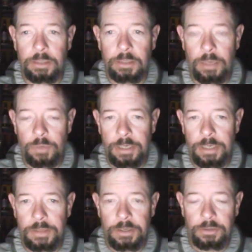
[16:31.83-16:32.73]
now one day
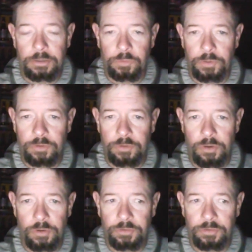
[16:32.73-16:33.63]
they're going to switch to
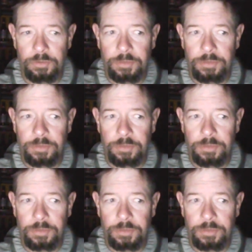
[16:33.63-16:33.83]
corn syrup.